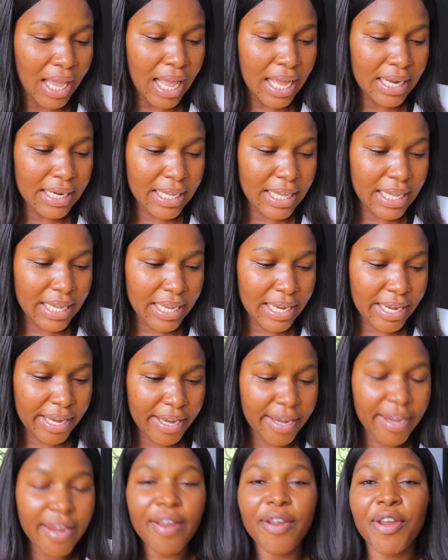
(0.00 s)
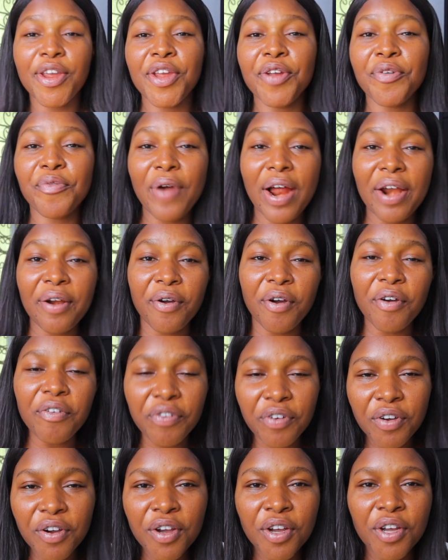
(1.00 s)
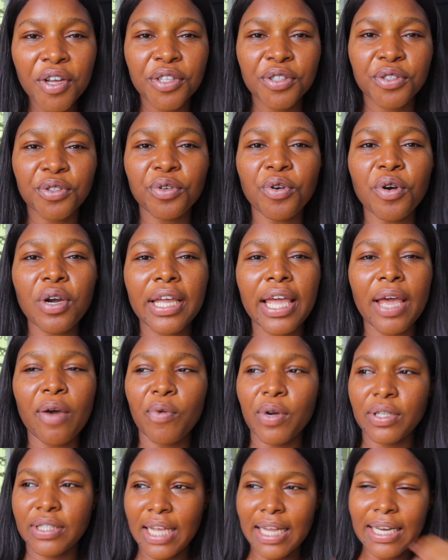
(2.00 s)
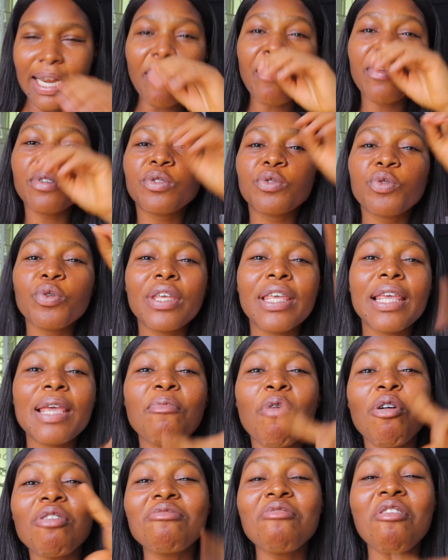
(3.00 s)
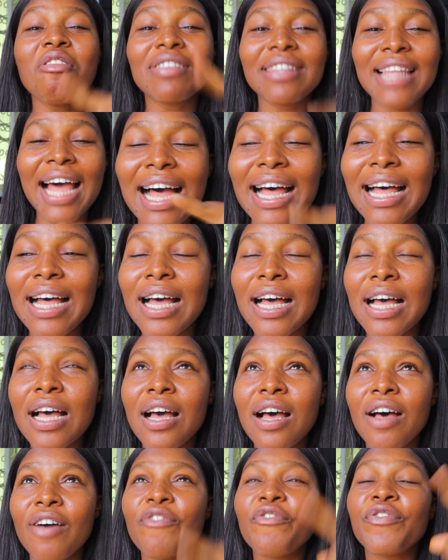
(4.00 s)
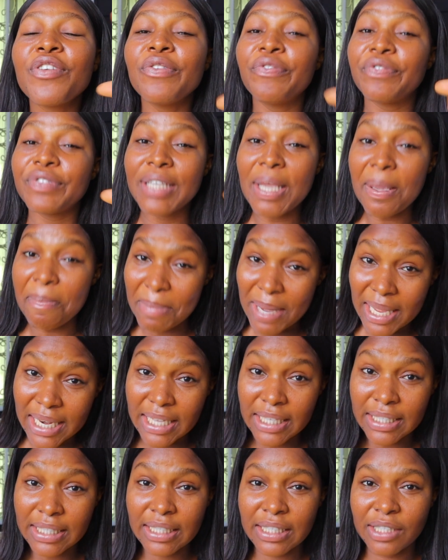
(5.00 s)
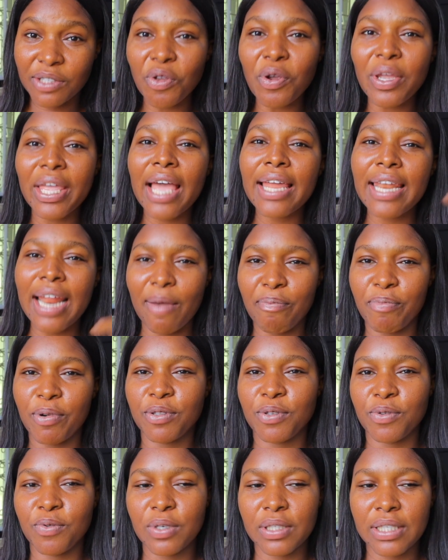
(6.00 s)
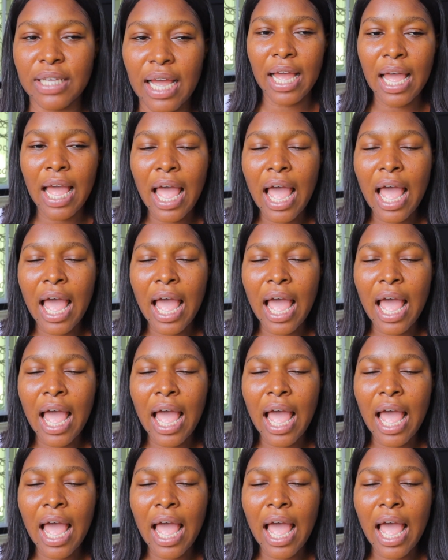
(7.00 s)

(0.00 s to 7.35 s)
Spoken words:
And he ran off to go get water. That one took him another 15 minutes to get that bottle water.